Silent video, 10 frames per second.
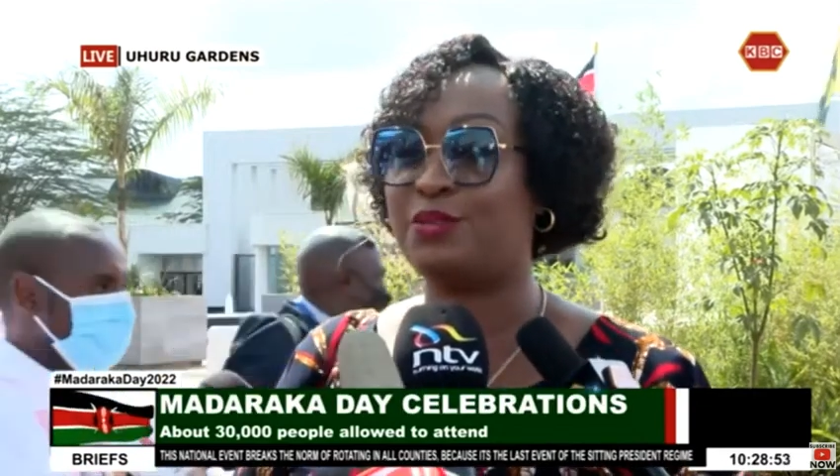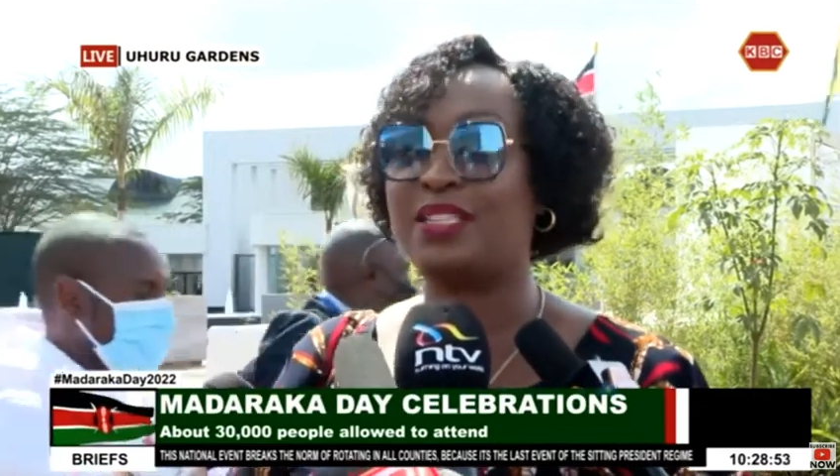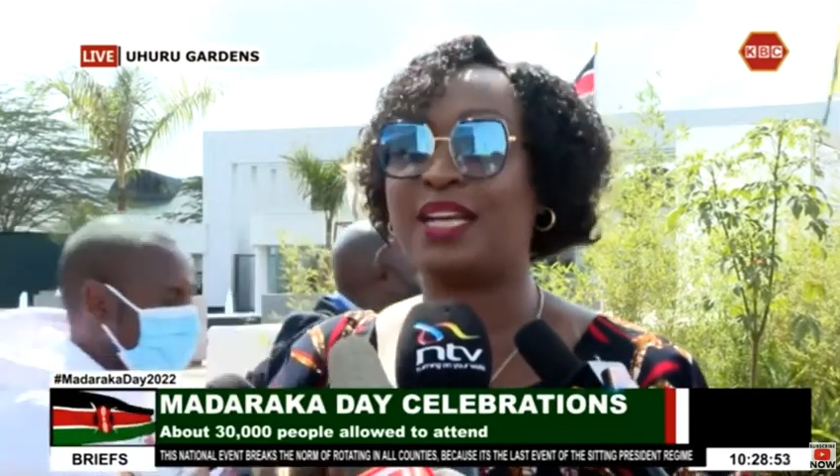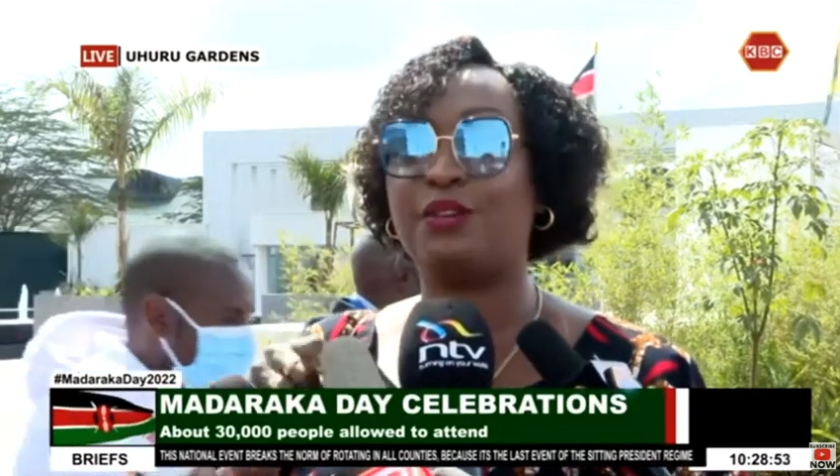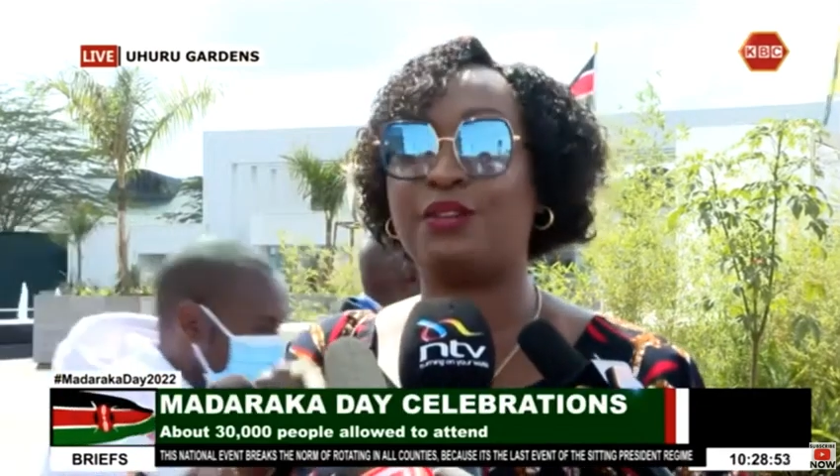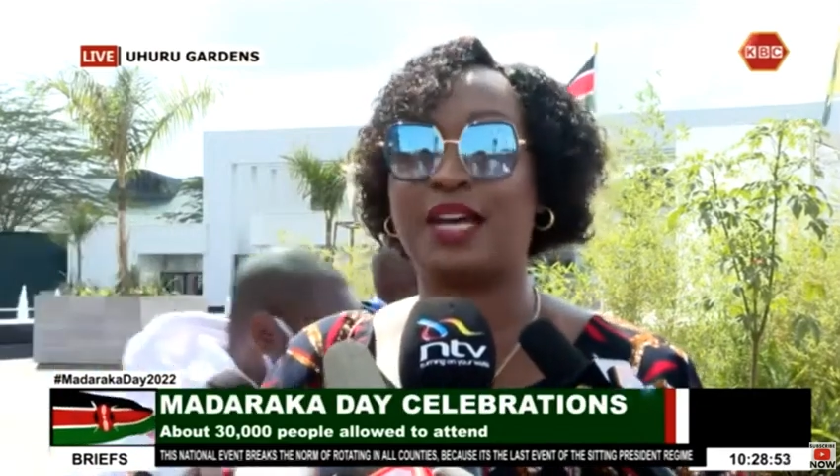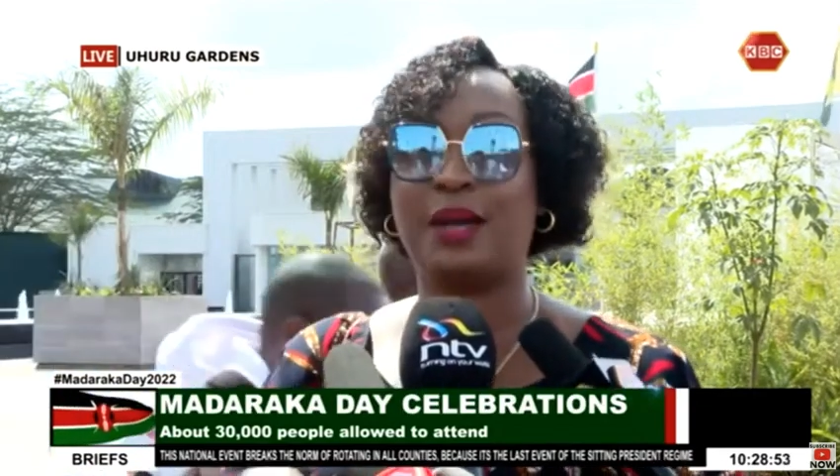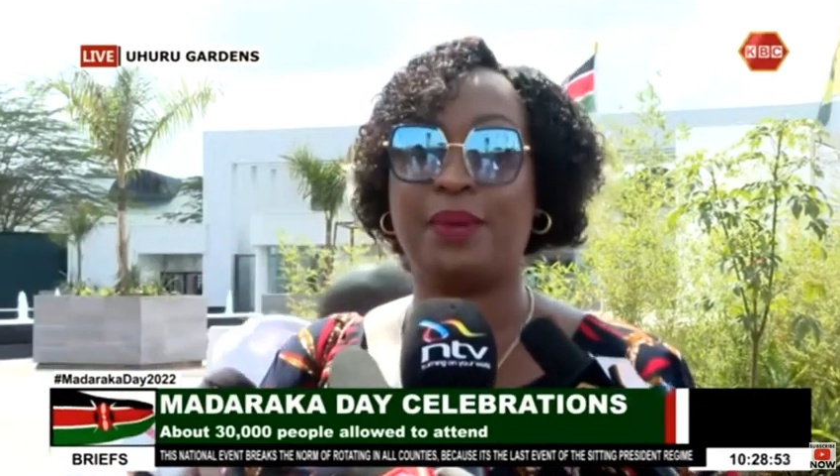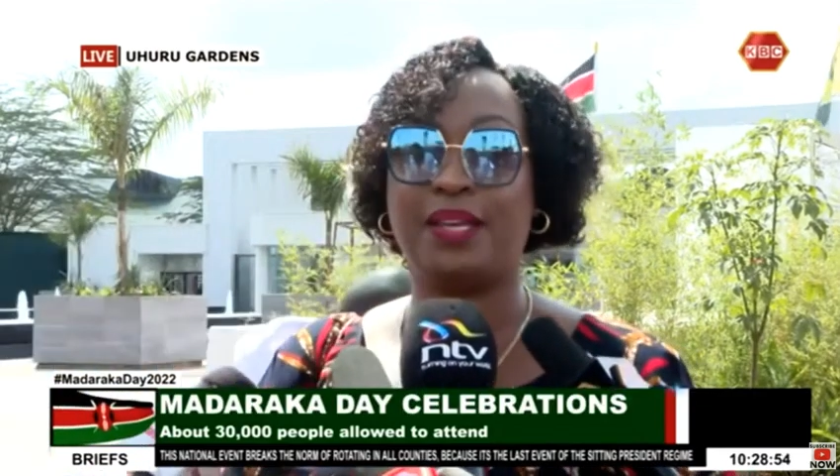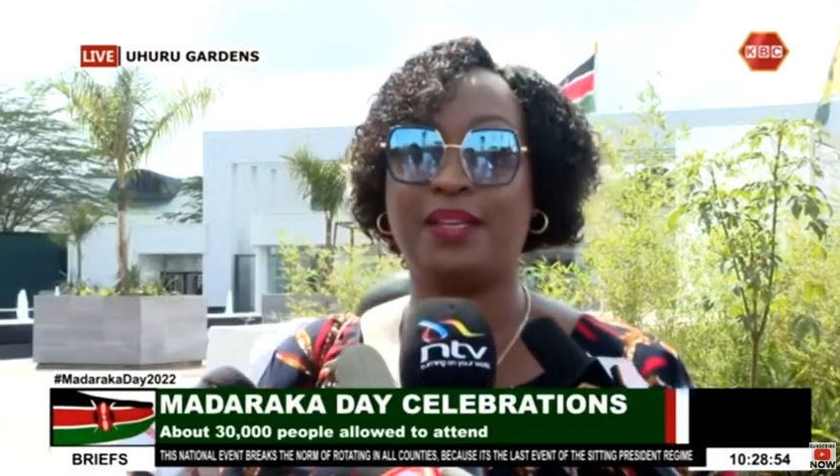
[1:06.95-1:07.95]
So it cannot
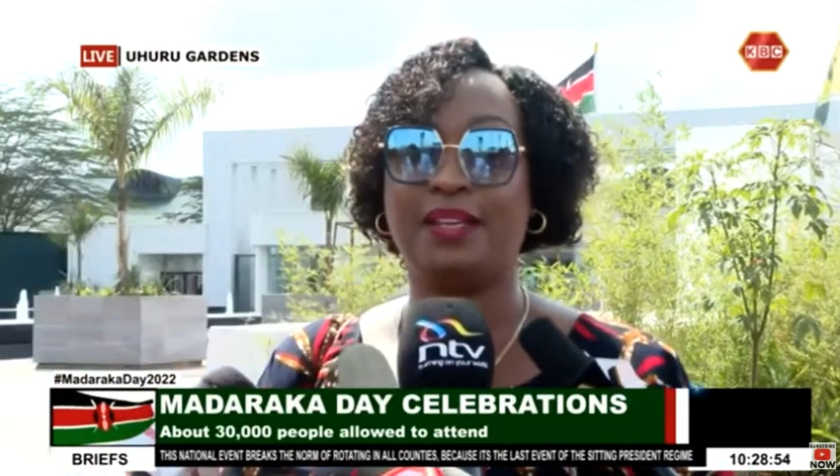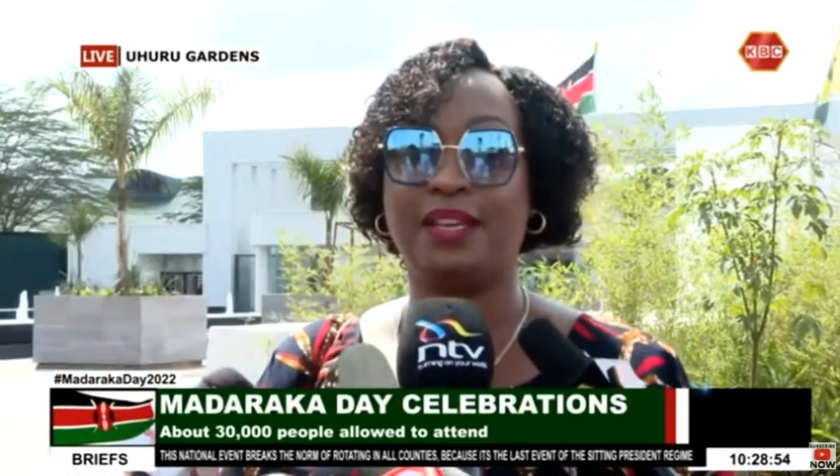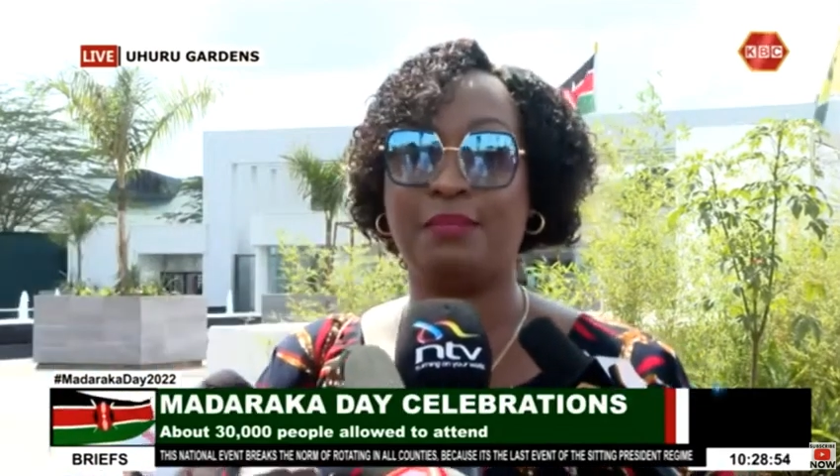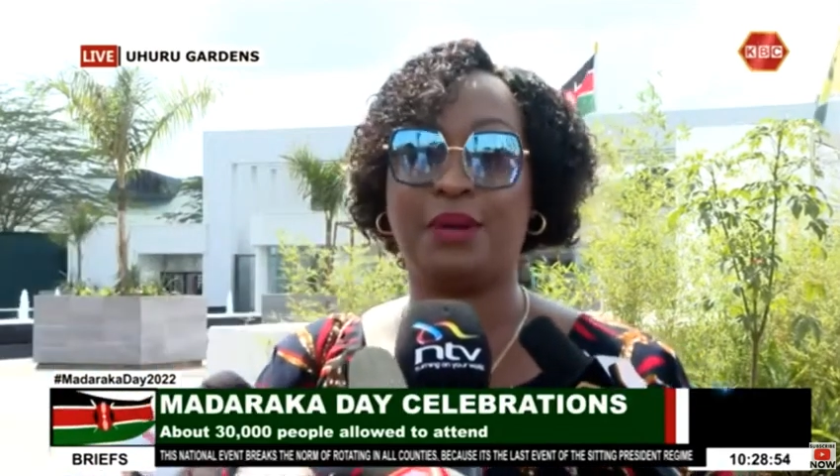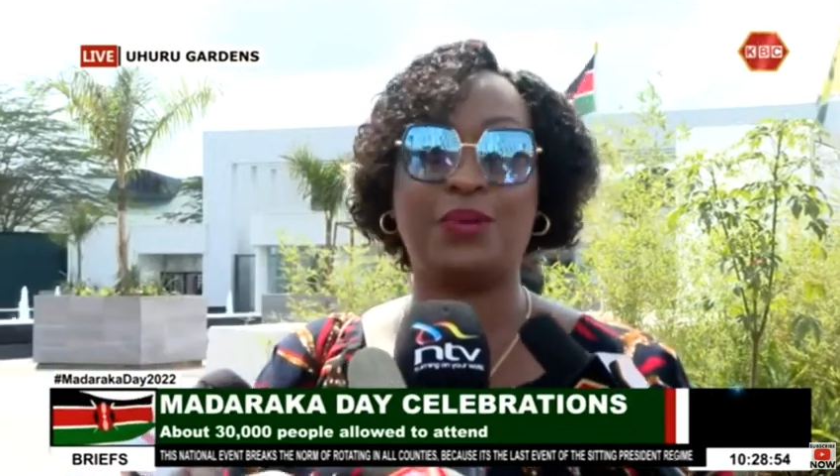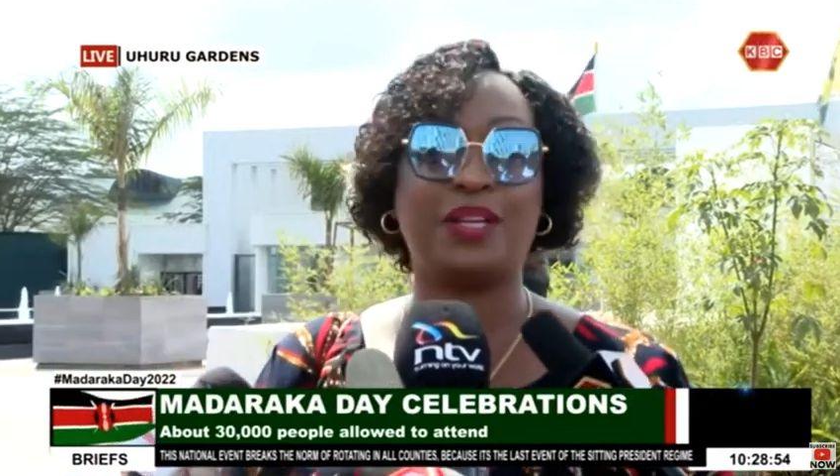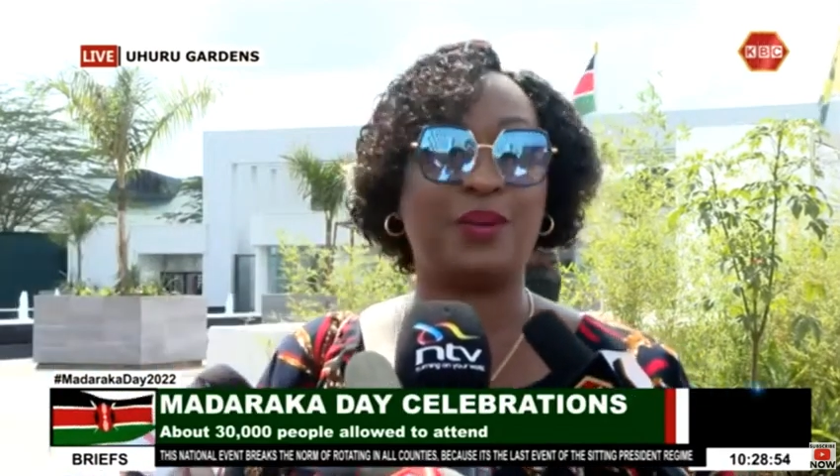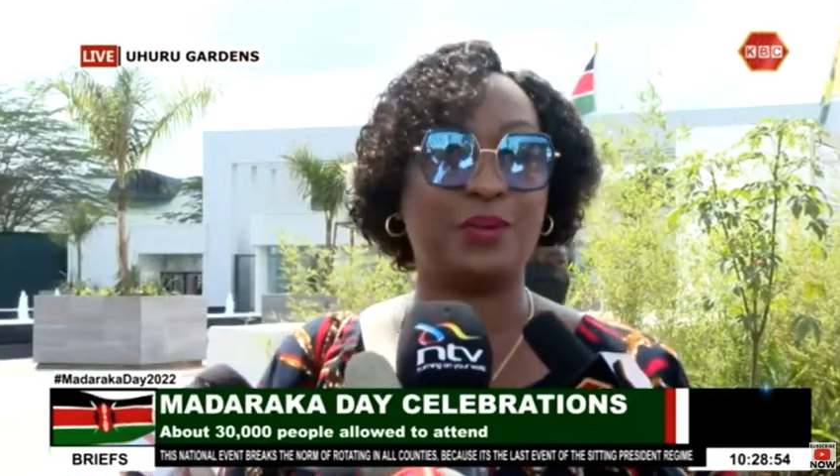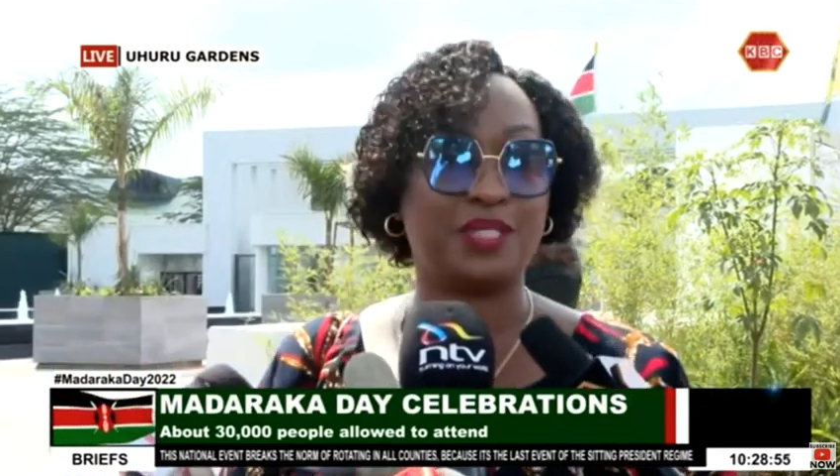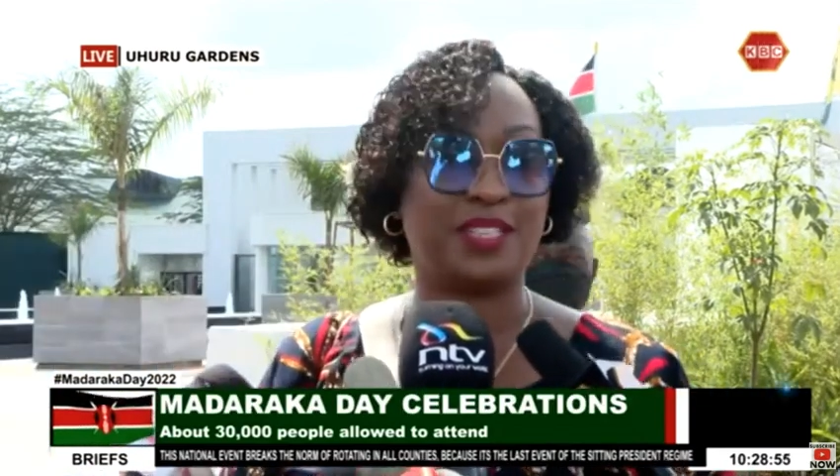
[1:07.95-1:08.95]
happen in my own
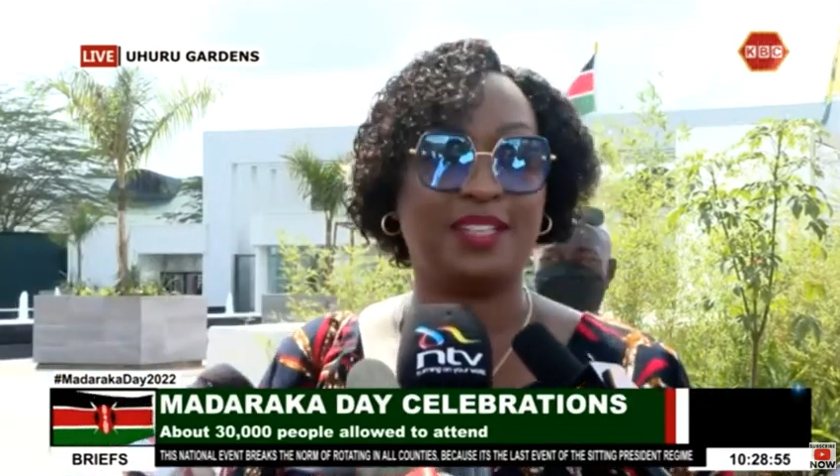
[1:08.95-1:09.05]
county.